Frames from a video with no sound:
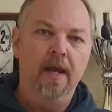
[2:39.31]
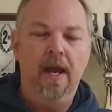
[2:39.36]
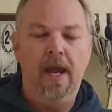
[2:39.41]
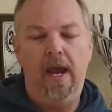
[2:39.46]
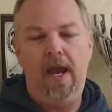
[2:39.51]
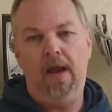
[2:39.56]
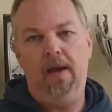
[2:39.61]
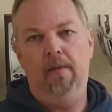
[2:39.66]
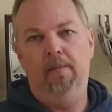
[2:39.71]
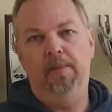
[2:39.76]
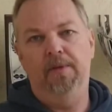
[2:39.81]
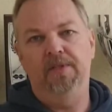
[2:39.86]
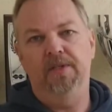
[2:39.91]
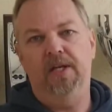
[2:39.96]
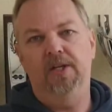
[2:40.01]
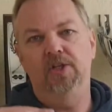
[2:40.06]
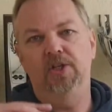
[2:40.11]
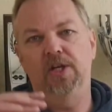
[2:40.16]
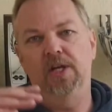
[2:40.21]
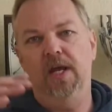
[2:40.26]
and
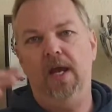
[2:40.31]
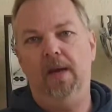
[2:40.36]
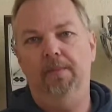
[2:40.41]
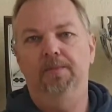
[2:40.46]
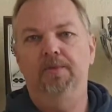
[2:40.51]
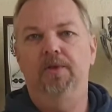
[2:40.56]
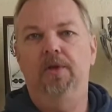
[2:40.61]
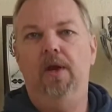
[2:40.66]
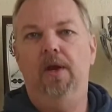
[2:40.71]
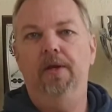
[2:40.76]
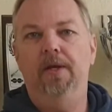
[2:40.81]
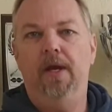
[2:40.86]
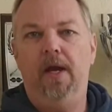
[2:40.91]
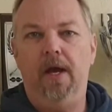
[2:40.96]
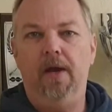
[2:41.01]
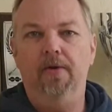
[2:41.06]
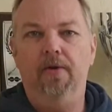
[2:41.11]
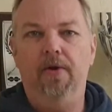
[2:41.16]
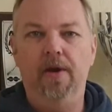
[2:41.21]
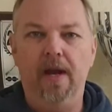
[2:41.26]
potentially up to only
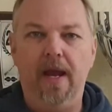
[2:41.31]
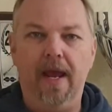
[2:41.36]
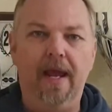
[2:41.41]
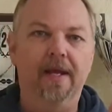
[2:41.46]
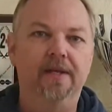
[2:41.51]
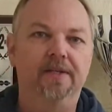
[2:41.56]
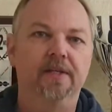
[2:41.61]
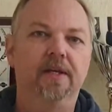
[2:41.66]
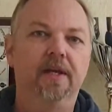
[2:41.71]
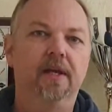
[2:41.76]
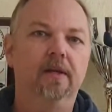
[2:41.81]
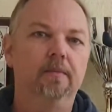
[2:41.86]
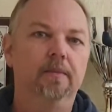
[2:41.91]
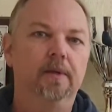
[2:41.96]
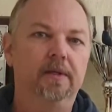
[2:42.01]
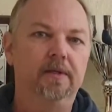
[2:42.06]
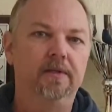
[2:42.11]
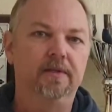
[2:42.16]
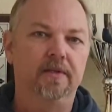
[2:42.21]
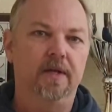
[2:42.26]
180
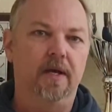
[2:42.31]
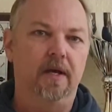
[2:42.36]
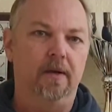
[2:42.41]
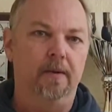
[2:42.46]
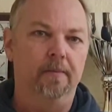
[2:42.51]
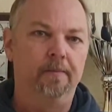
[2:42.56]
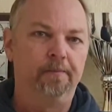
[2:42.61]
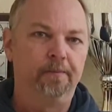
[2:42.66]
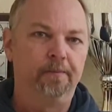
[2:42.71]
kilometers an hour.